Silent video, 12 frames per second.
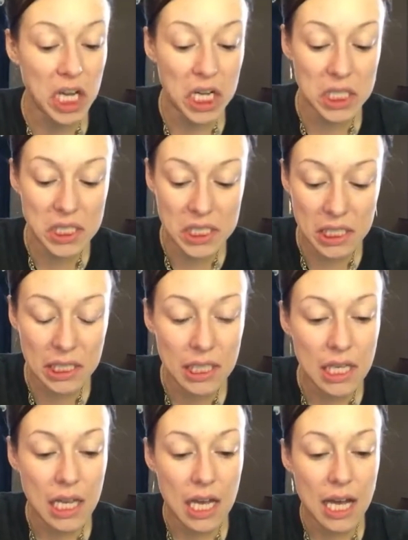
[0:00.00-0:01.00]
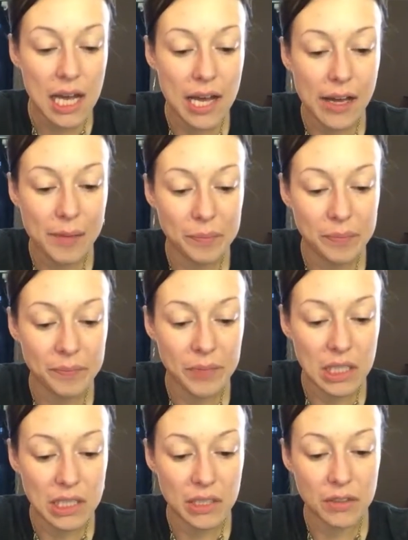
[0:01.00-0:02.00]
days. I'm
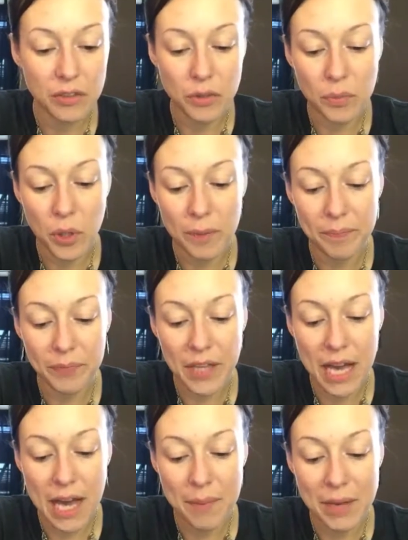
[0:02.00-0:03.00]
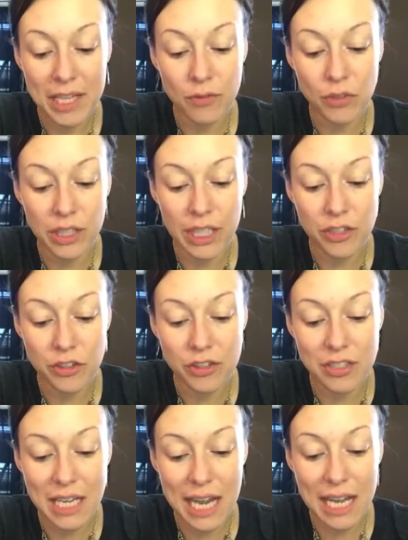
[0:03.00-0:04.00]
gonna need a little more. I didn't really
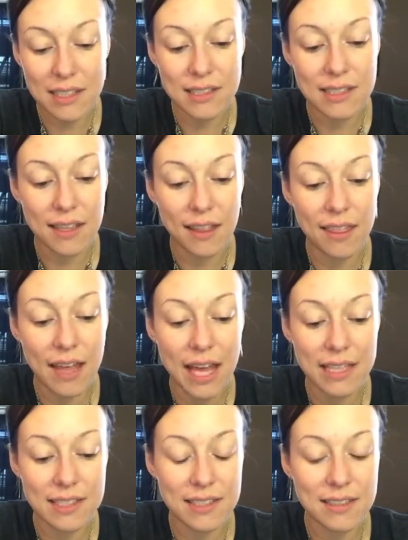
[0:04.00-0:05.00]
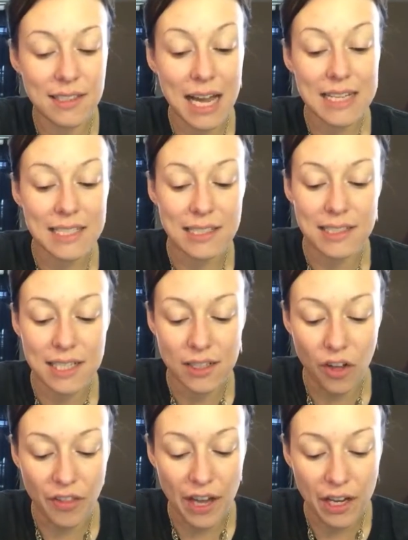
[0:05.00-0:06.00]
understand that I didn't
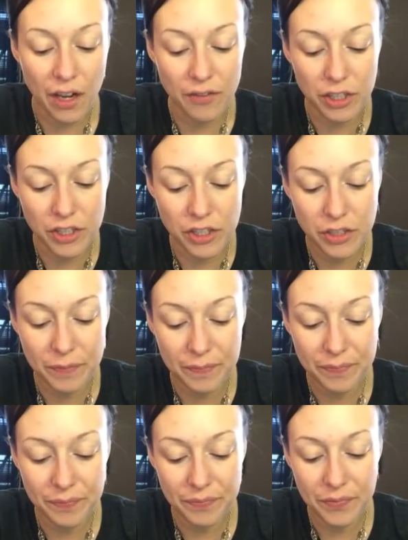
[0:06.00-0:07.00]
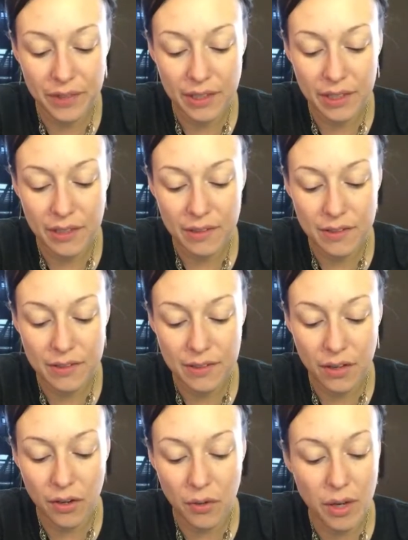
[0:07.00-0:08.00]
need all that coverage.
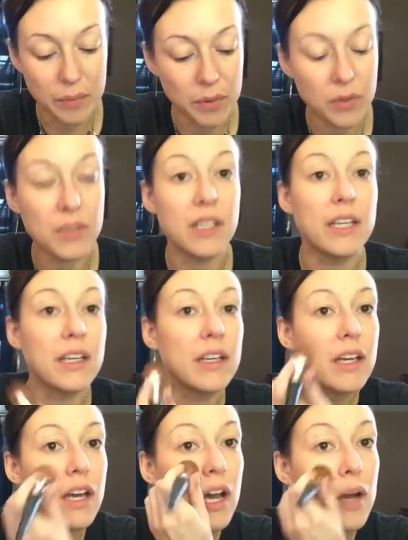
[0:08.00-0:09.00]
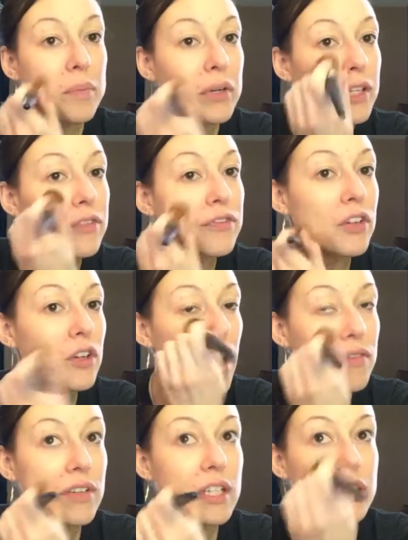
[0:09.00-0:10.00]
So I'm using a pretty full
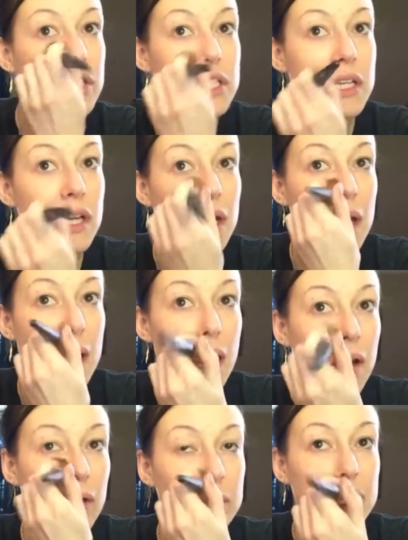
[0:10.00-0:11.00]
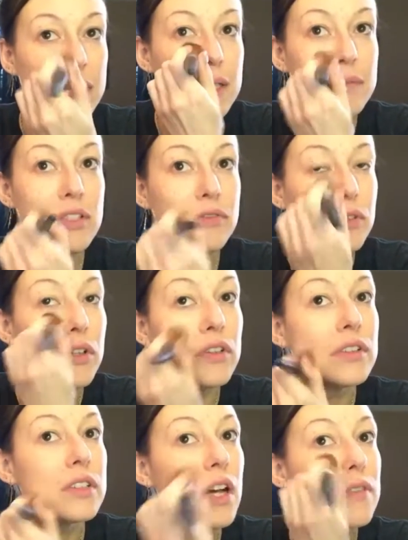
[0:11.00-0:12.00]
coverage or medium to
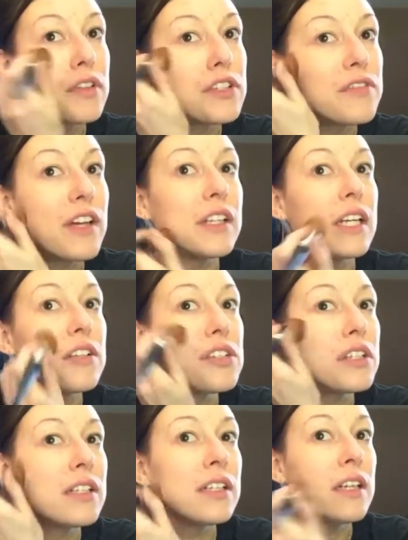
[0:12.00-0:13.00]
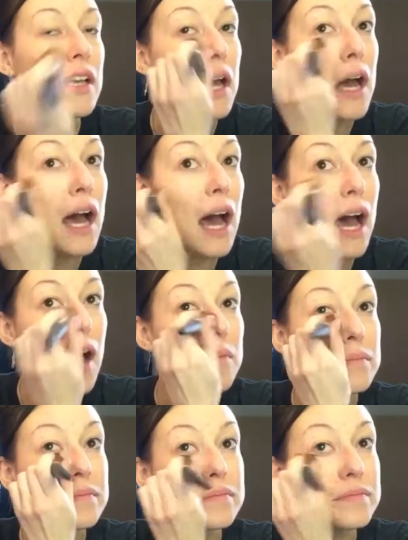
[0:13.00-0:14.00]
full coverage foundation.
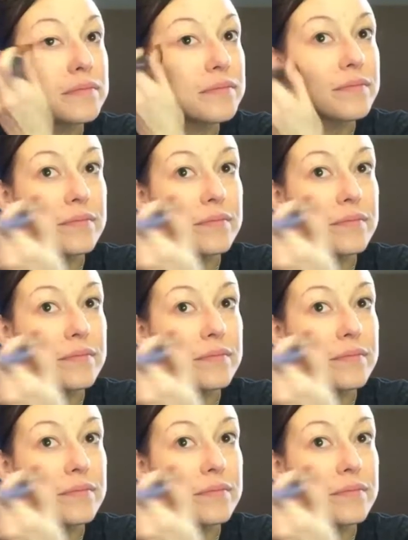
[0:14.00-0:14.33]
And